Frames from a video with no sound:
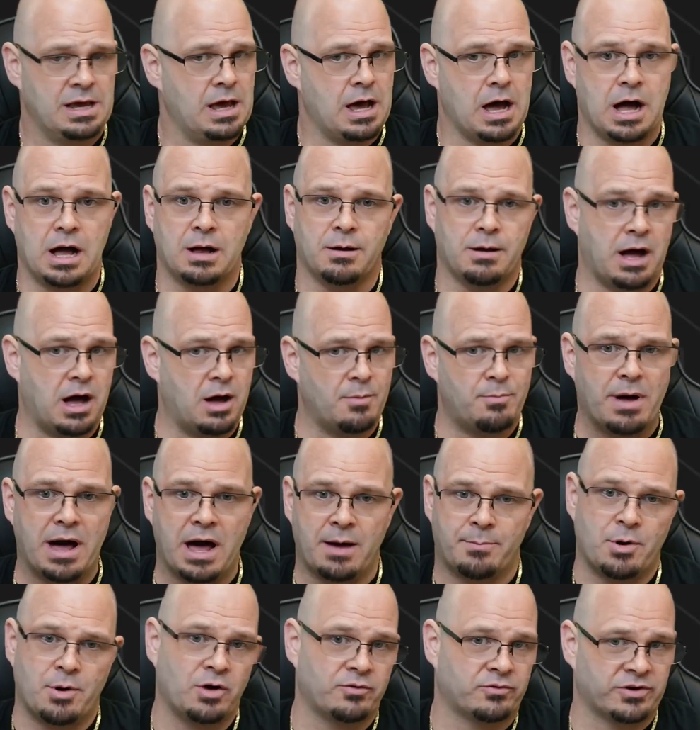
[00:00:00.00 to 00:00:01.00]
I'll
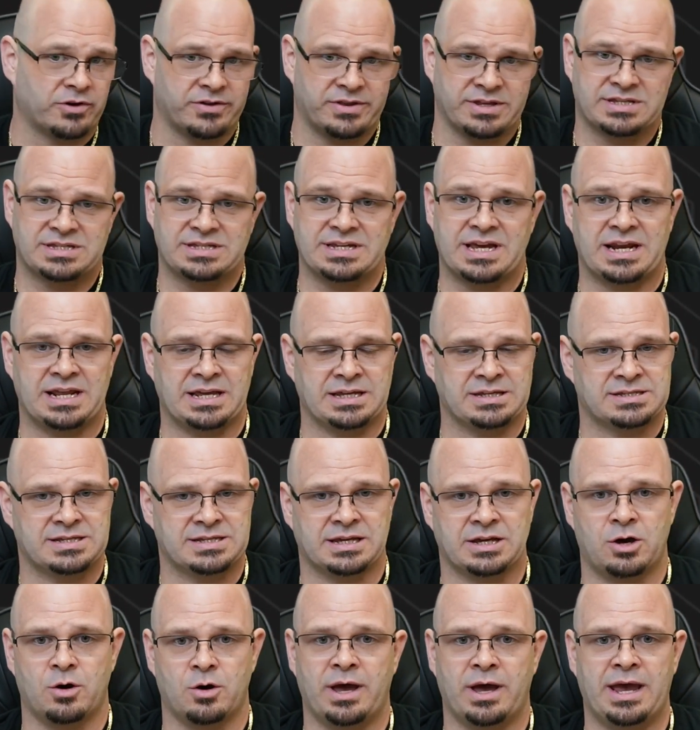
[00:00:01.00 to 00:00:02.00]
pop over to the settings
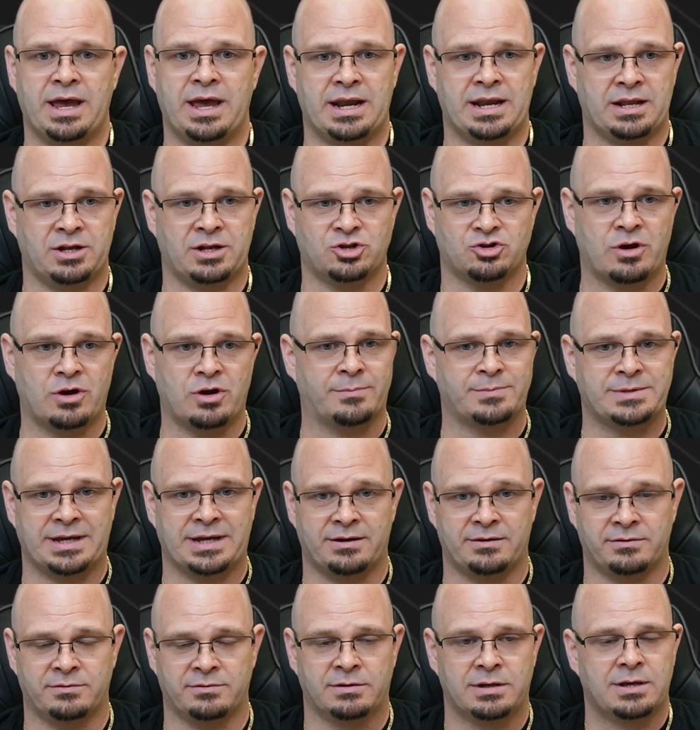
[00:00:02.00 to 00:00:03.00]
and go ahead and drop
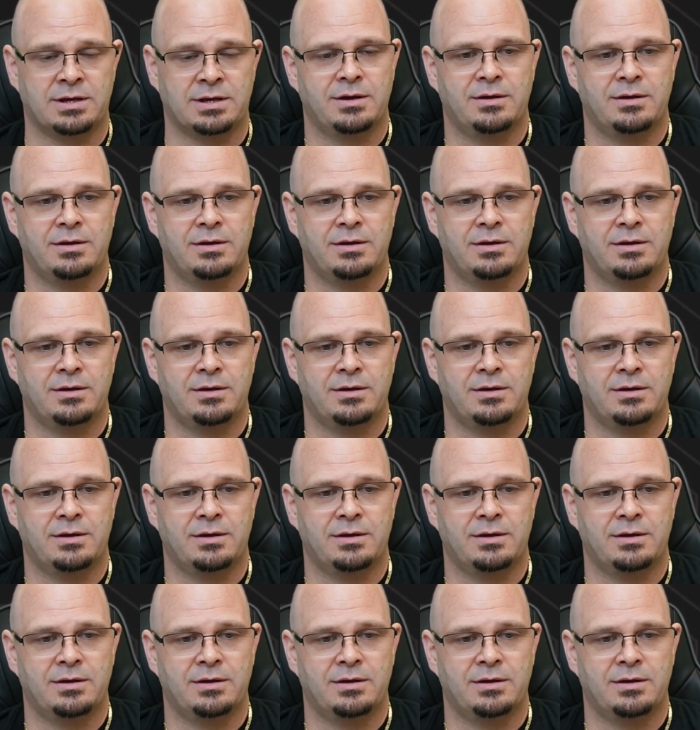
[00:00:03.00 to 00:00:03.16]
down